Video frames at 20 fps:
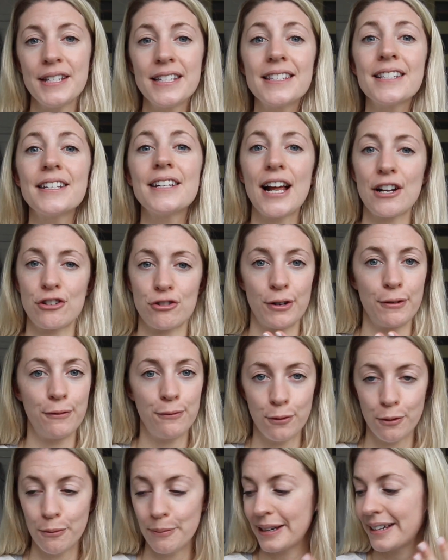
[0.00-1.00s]
this is a naturally
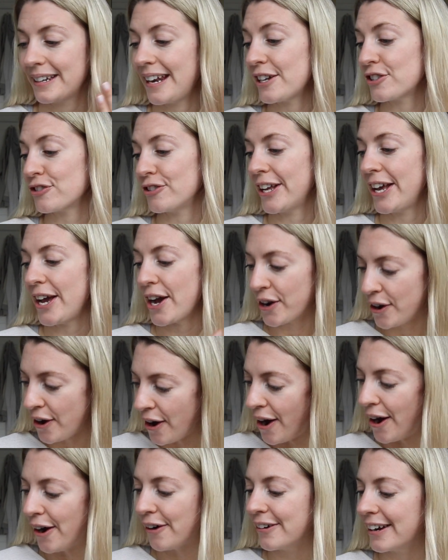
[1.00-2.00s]
forming and naturally
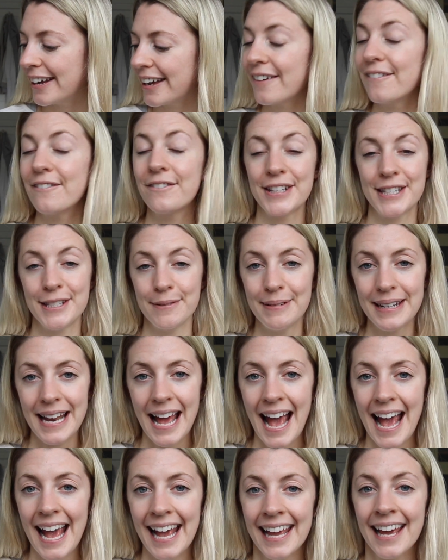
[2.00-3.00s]
occurring vitamin
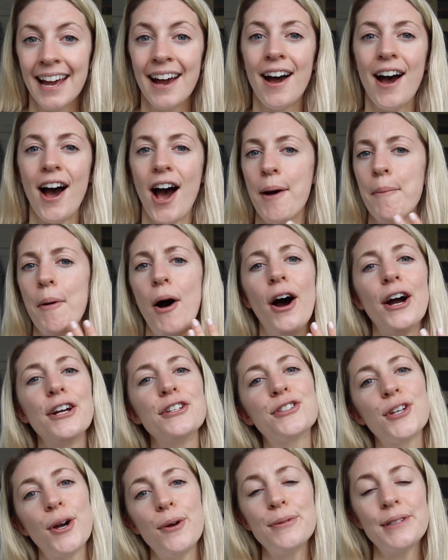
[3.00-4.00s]
A. I
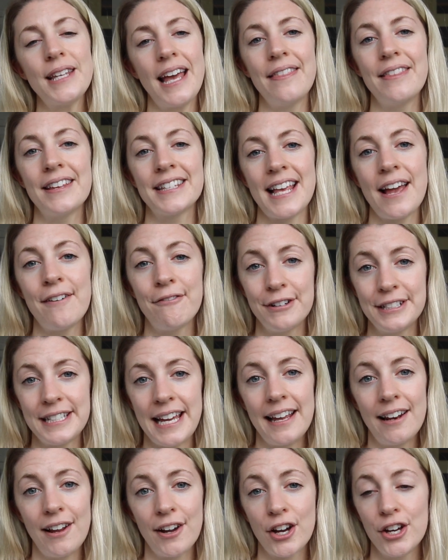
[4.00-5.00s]
don't take this every
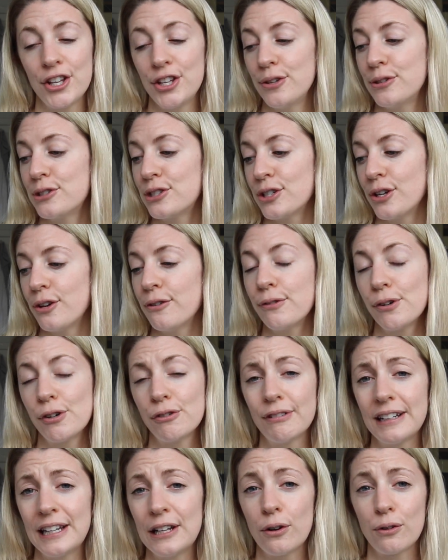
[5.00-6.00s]
day like I used to. For
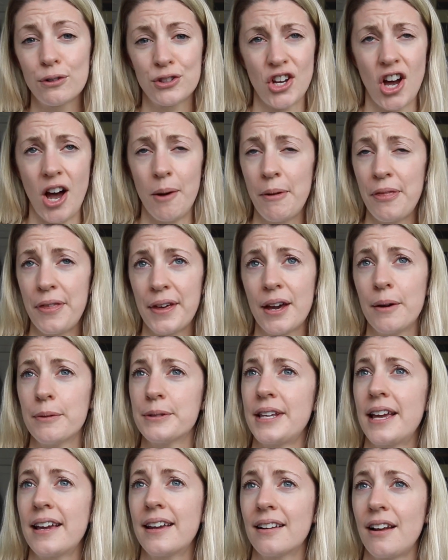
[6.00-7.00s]
a really long time, I think I was
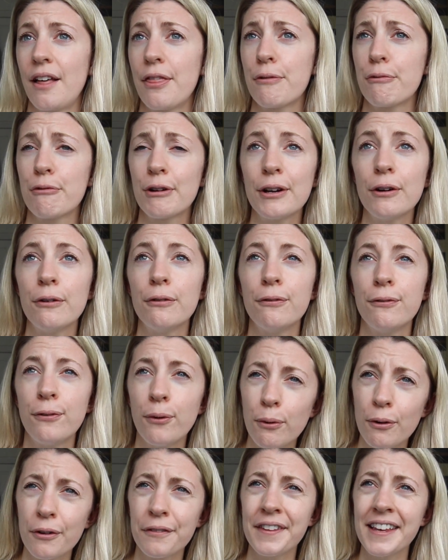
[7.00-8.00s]
taking like 3 or
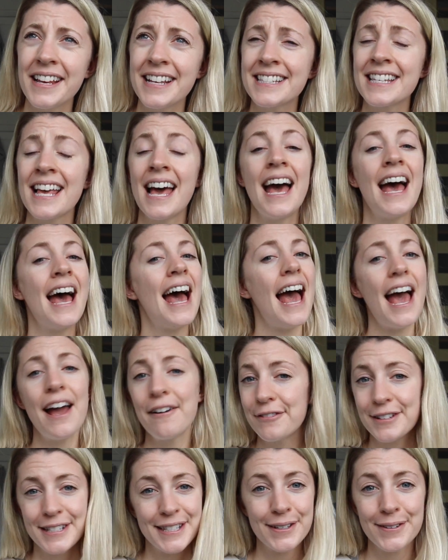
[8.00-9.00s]
4 of these
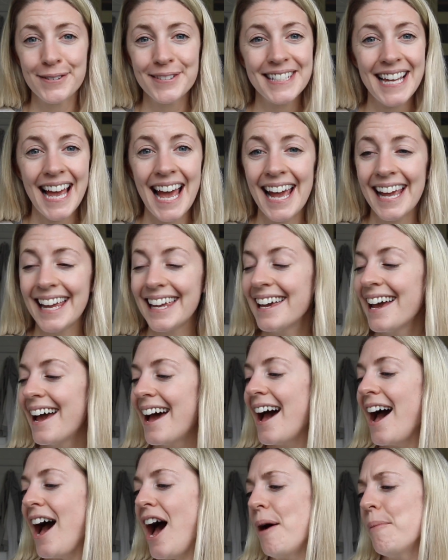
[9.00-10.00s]
every single day.
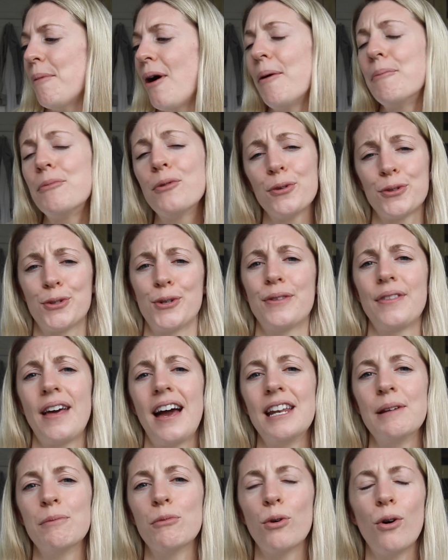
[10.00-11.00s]
I'm not doing that
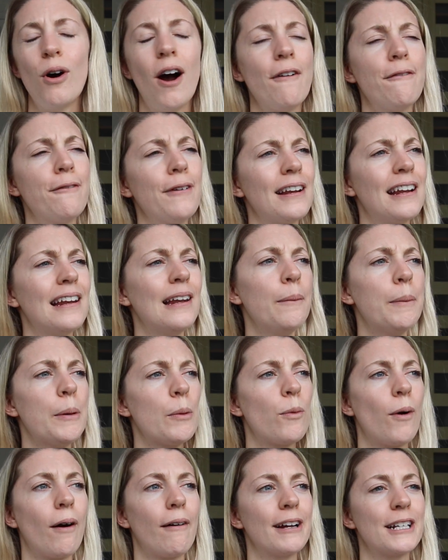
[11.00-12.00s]
anymore. I feel a little
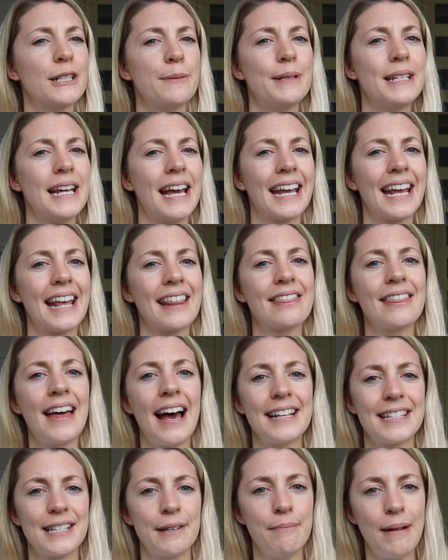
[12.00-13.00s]
bit worried to be taking
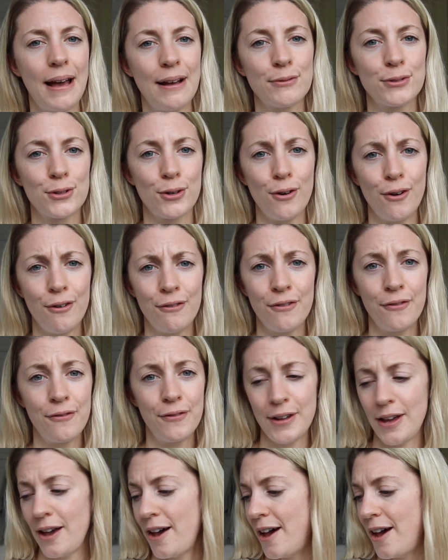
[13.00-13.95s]
that amount of